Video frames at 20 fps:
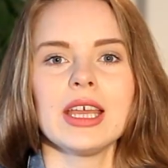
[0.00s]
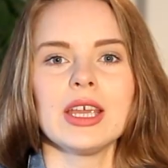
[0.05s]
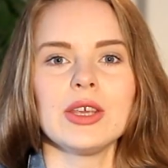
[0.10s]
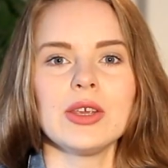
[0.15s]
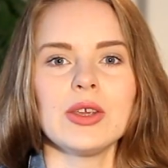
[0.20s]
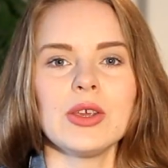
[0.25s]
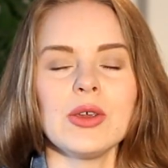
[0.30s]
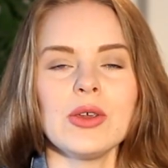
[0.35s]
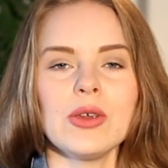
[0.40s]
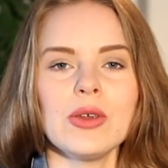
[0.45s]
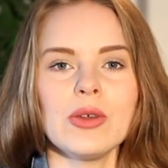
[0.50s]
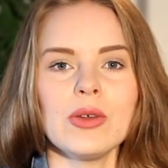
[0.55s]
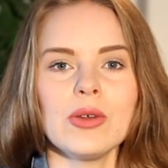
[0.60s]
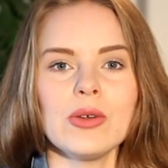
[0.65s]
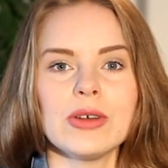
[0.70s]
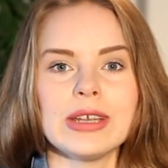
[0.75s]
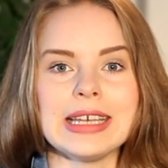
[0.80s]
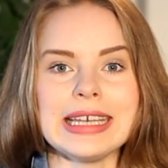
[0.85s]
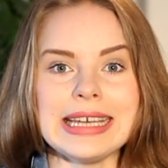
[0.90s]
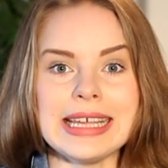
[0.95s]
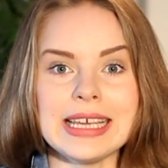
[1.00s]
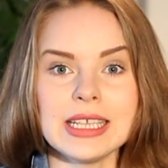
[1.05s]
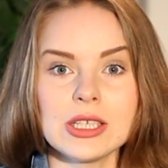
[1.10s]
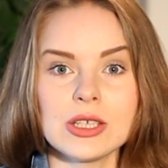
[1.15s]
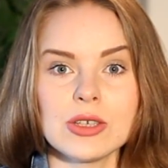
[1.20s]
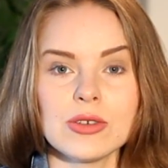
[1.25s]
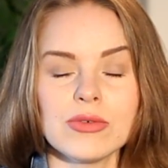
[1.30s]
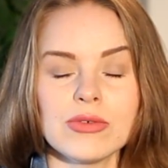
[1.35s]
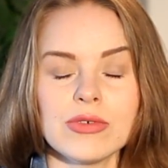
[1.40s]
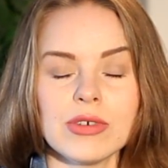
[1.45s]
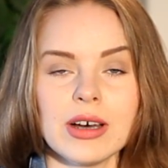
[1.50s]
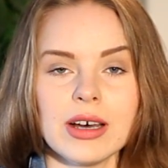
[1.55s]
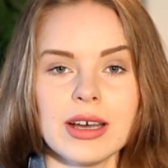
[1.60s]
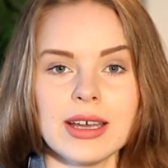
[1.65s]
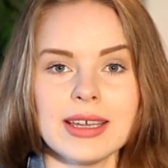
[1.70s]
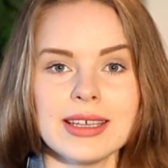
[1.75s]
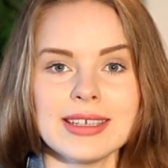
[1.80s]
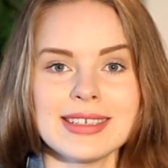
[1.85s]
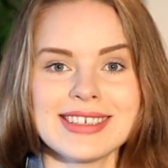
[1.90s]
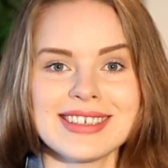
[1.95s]
you need to
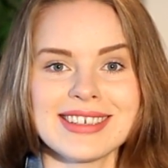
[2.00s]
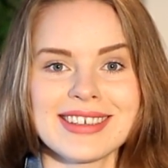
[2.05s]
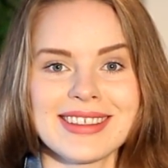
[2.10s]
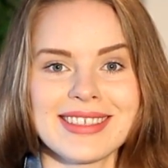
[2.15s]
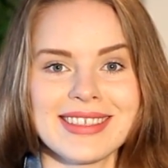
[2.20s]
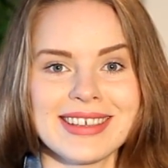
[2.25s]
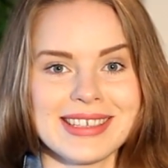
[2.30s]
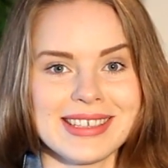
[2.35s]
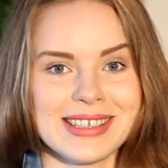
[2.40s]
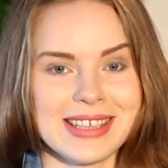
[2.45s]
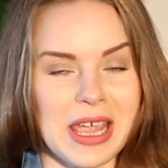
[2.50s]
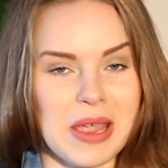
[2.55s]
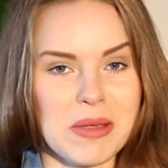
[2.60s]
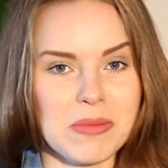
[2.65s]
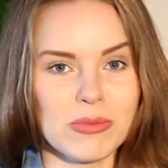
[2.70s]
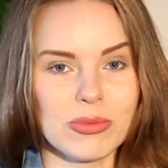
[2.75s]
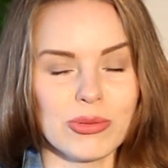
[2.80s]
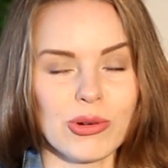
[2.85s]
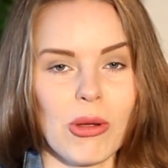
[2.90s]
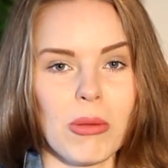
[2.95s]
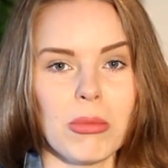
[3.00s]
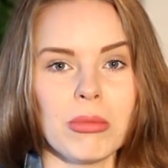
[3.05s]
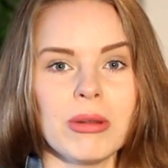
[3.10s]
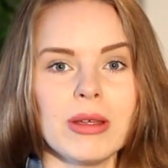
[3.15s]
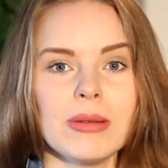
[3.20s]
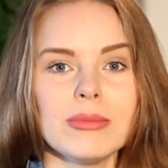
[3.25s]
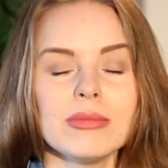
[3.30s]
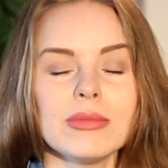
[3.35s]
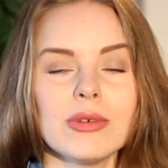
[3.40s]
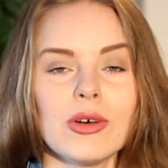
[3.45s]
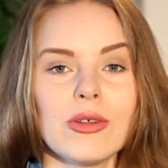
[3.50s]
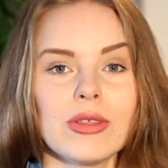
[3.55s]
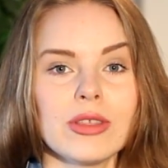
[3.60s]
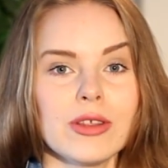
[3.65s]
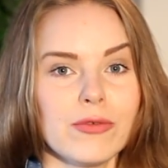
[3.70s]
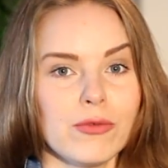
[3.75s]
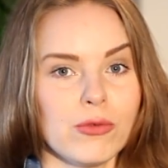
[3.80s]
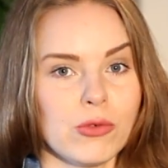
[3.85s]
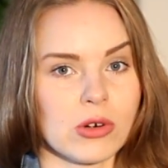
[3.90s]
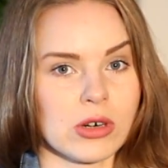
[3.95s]
find the same problem on the
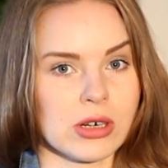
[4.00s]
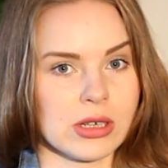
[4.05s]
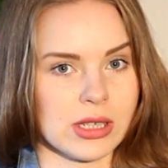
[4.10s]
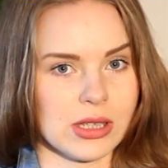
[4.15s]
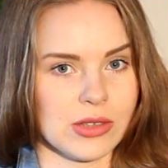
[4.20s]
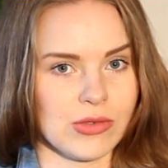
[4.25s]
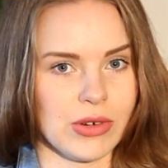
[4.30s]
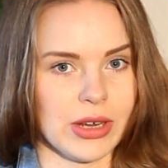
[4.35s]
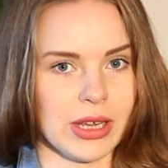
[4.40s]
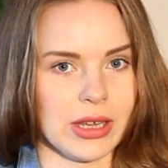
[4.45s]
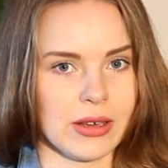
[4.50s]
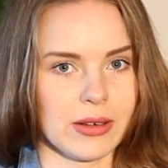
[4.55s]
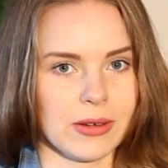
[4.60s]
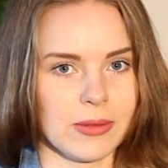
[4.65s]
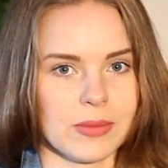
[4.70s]
4th string.